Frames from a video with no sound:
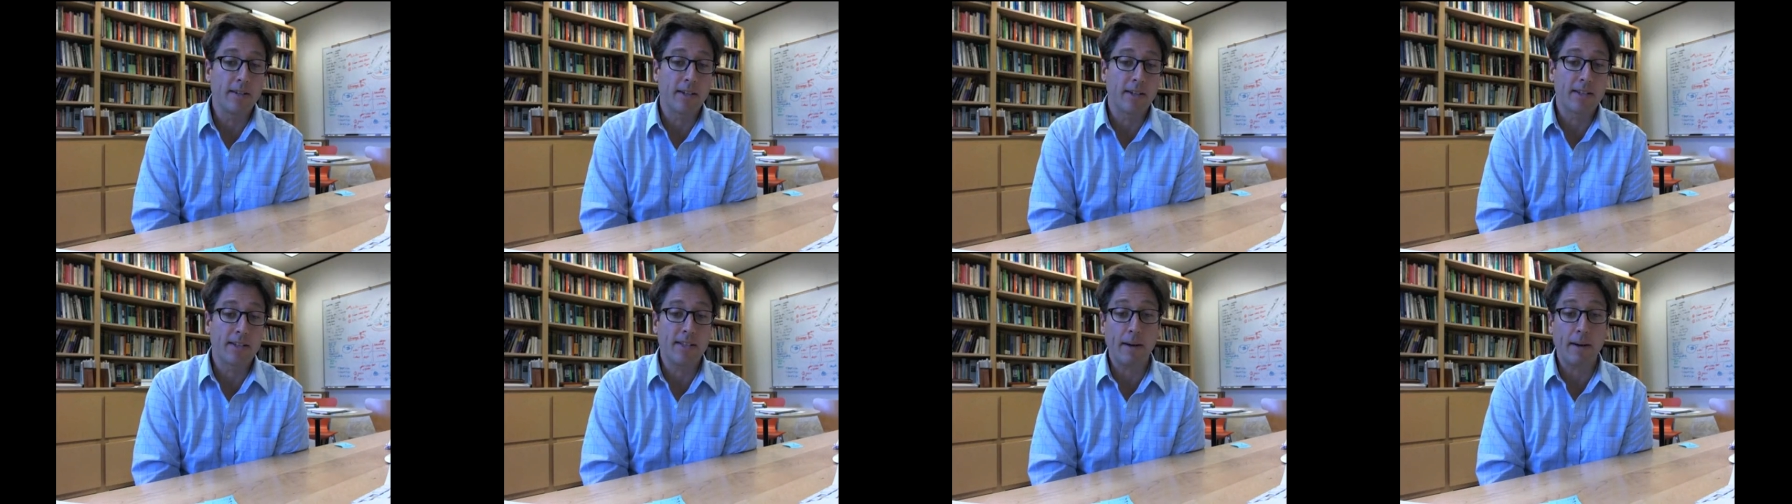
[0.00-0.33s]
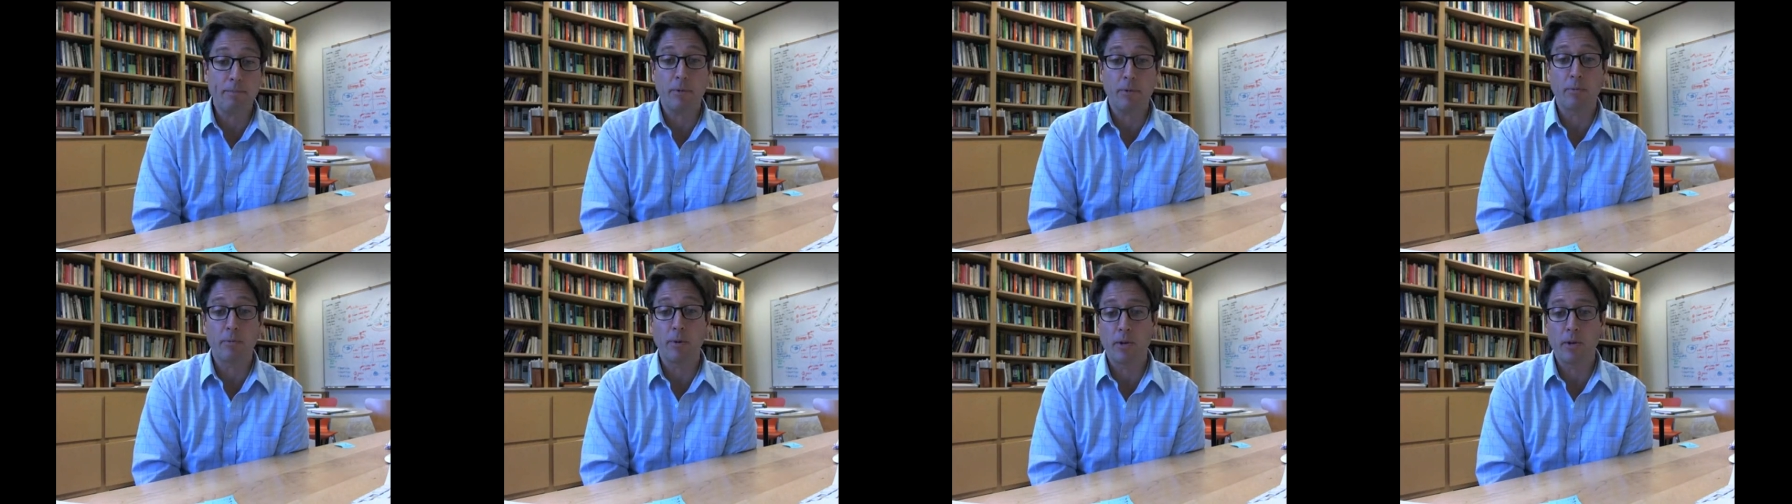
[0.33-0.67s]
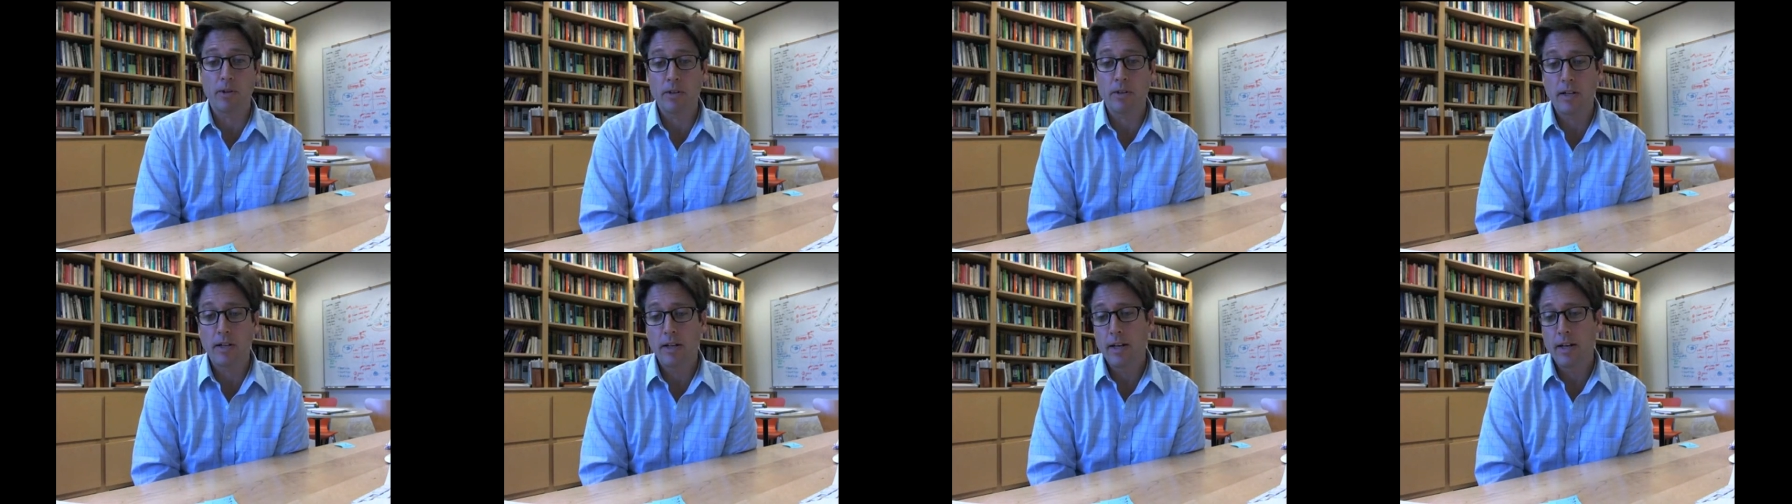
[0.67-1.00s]

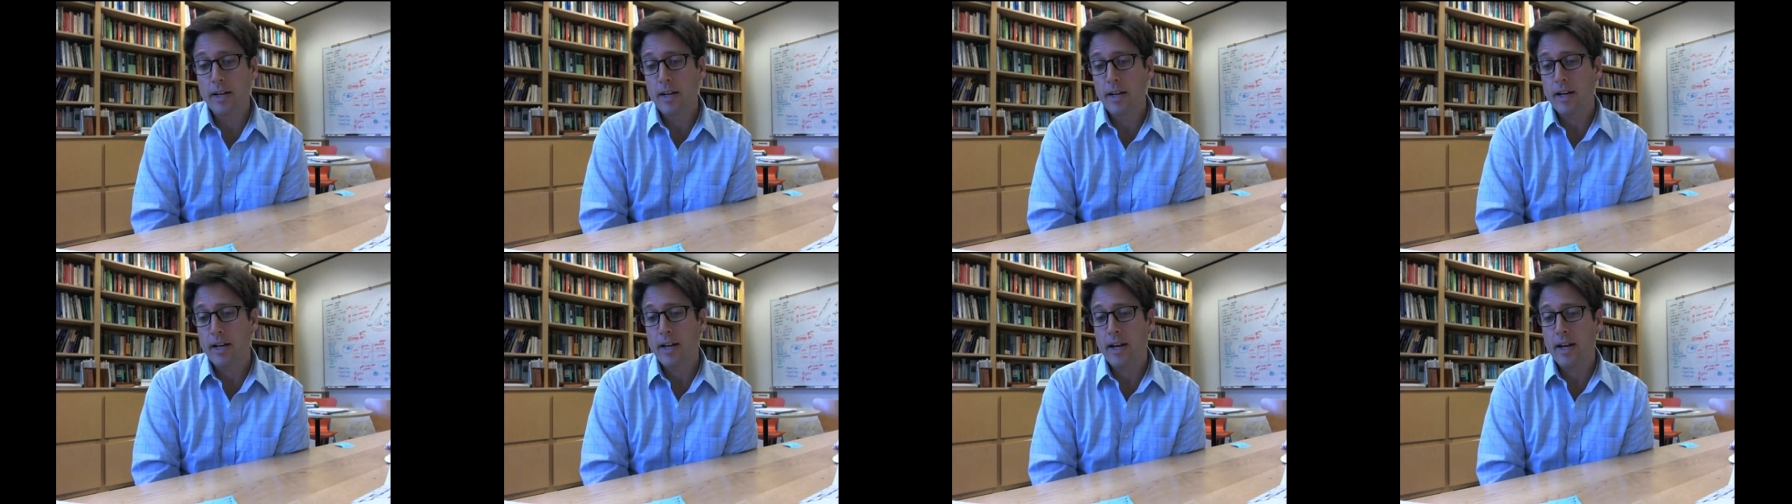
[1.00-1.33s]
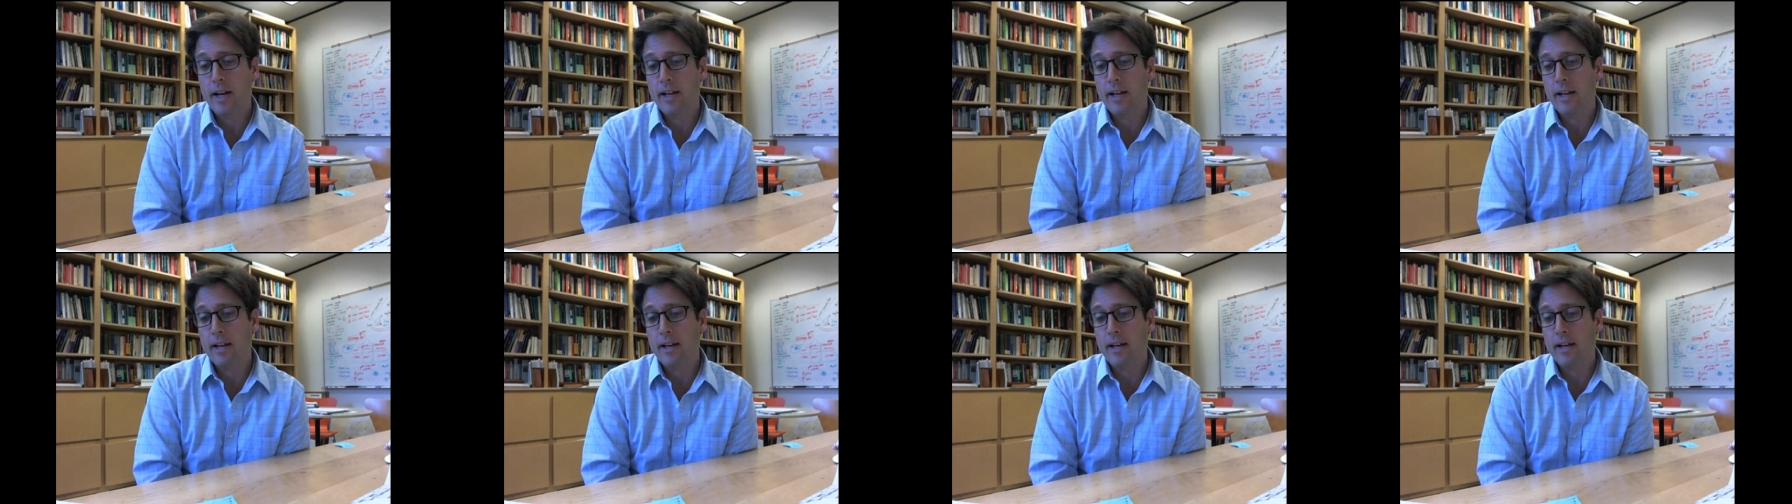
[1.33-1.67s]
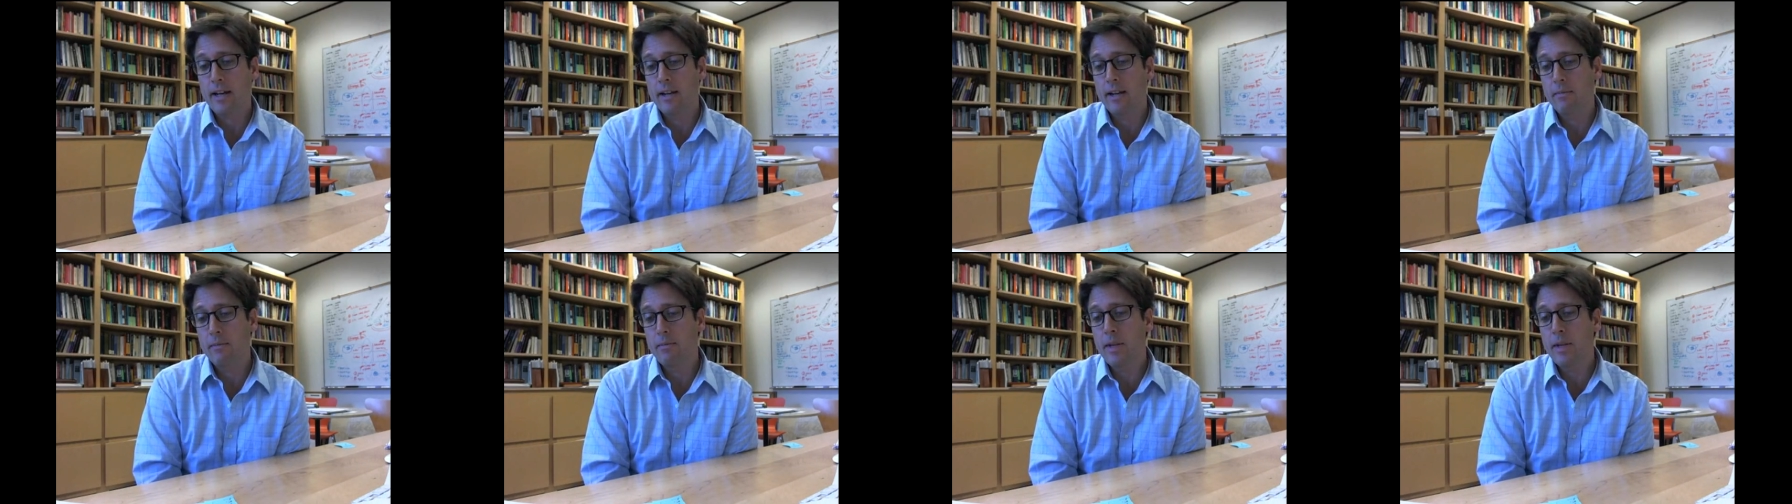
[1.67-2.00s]
acceptable? And
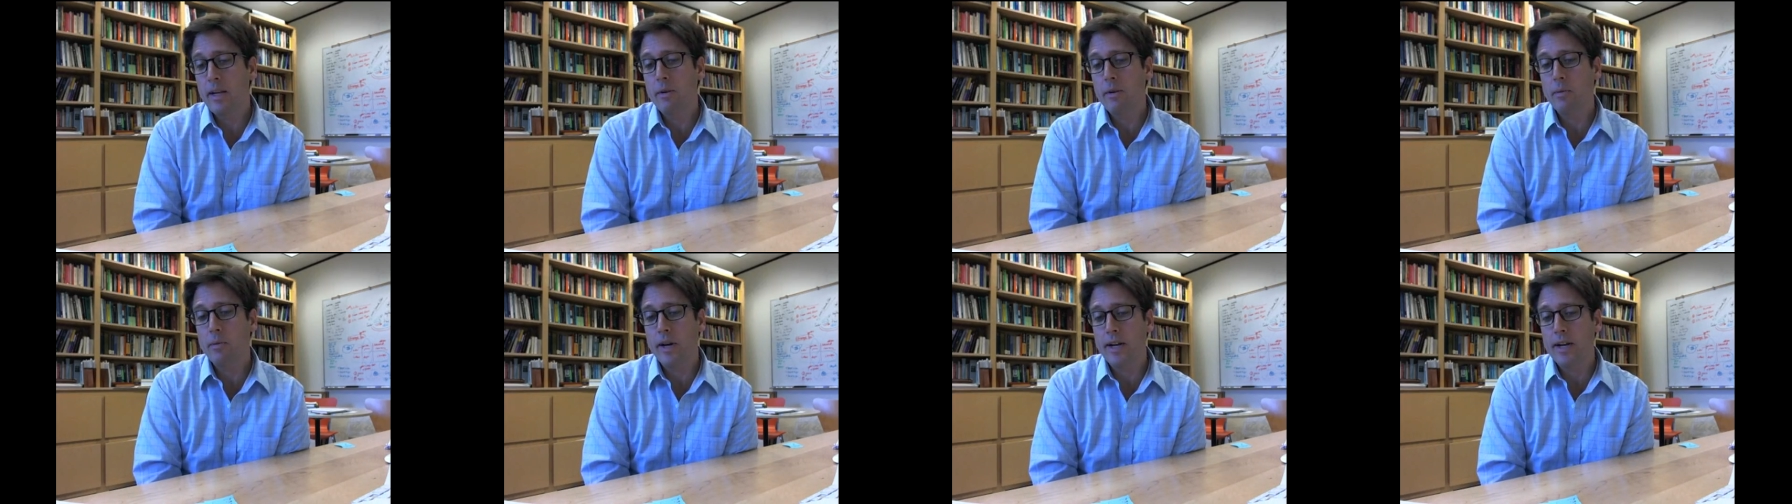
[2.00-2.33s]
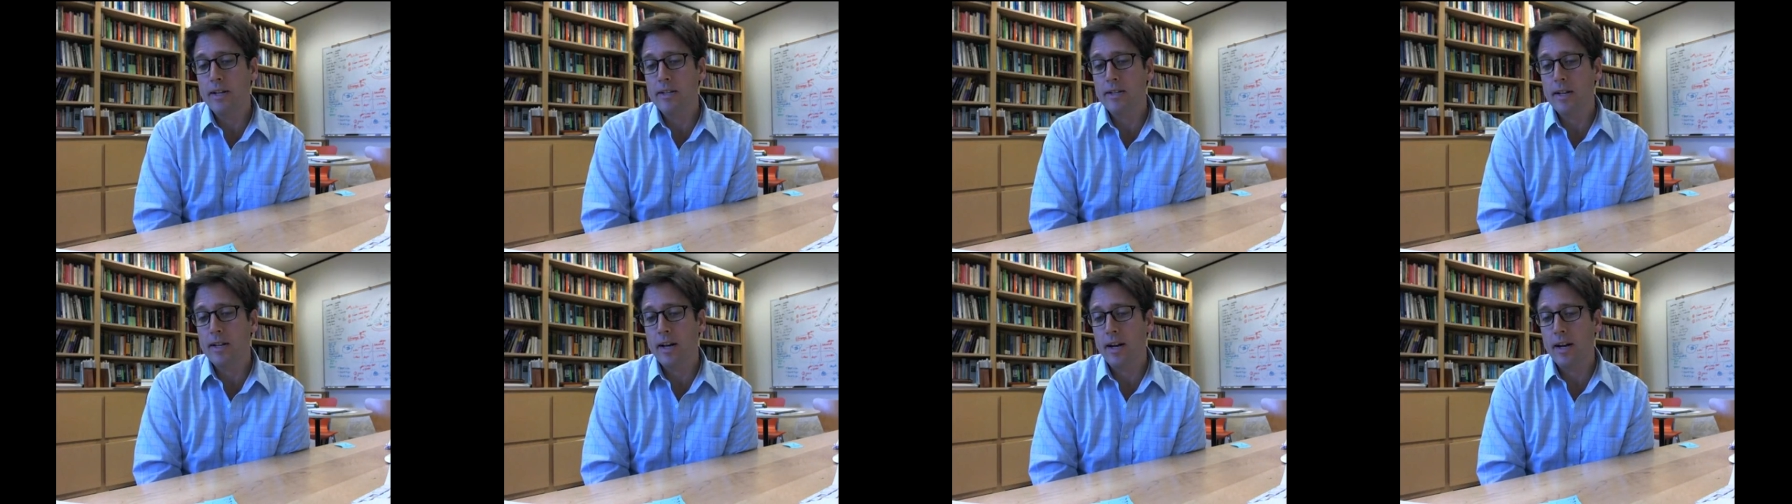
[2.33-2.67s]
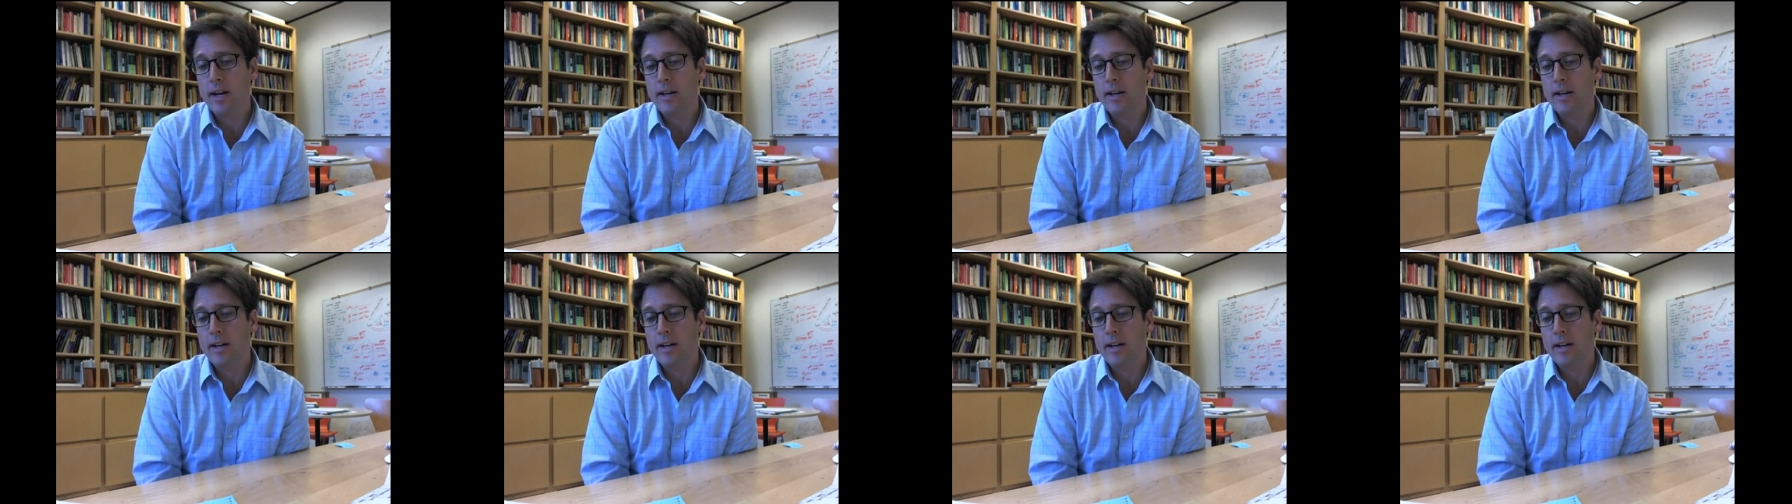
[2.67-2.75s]
in many ways,